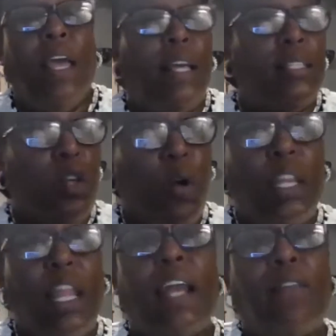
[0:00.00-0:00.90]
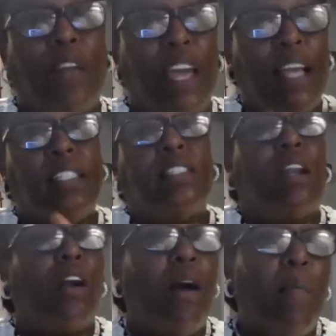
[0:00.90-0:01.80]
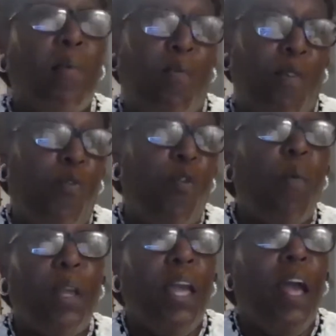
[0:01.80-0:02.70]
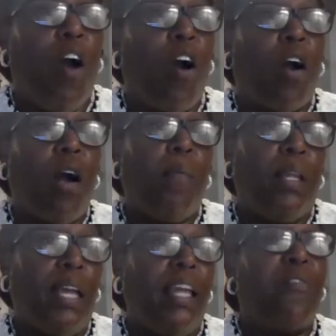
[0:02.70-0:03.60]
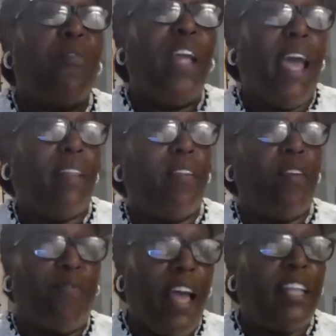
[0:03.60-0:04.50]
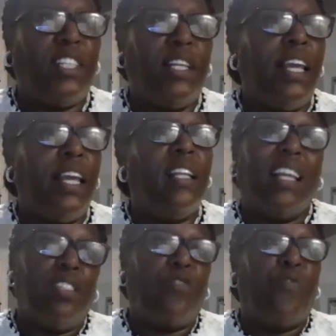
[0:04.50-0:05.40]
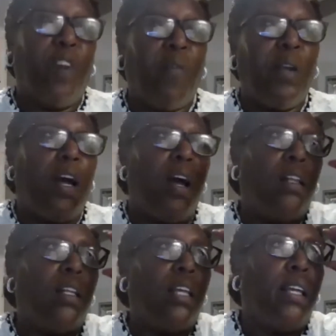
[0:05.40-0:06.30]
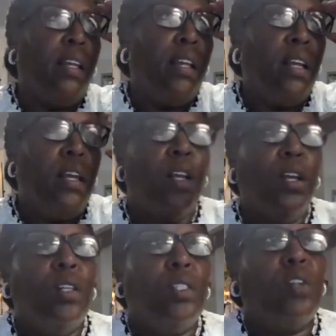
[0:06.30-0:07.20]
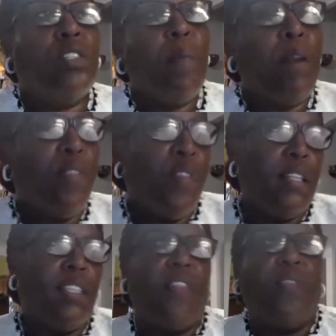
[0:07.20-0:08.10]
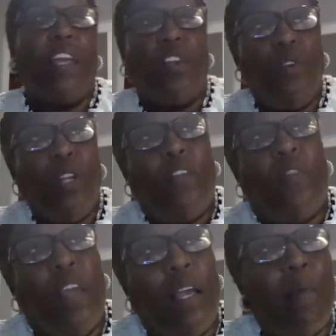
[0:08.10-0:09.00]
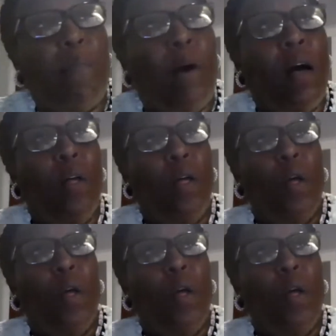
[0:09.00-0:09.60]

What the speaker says: And so a lot of cases that are coming before me are coming in a reactive fashion and it gets very ugly. So some of the things that I think you need to think about